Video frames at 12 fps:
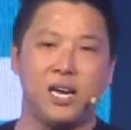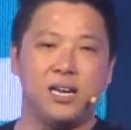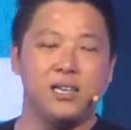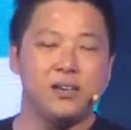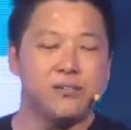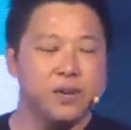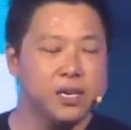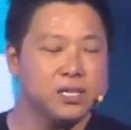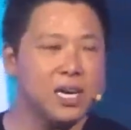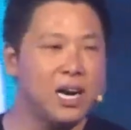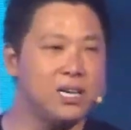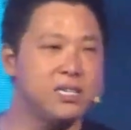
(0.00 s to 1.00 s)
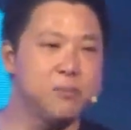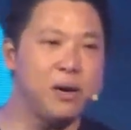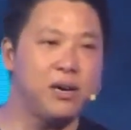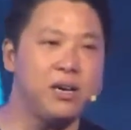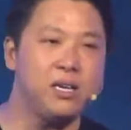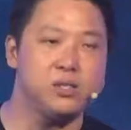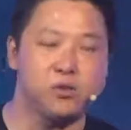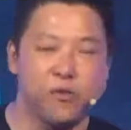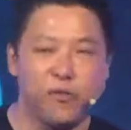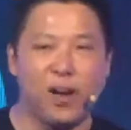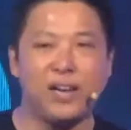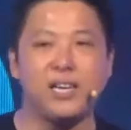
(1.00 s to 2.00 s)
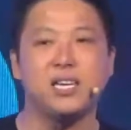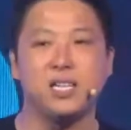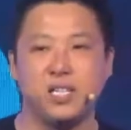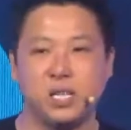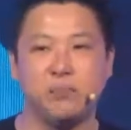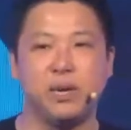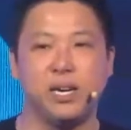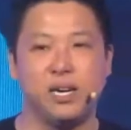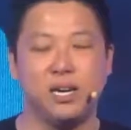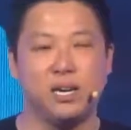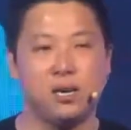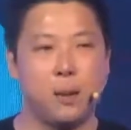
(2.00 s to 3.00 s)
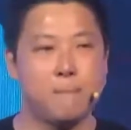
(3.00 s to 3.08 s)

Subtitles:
And then the real challenge about it is to finding the gem in it.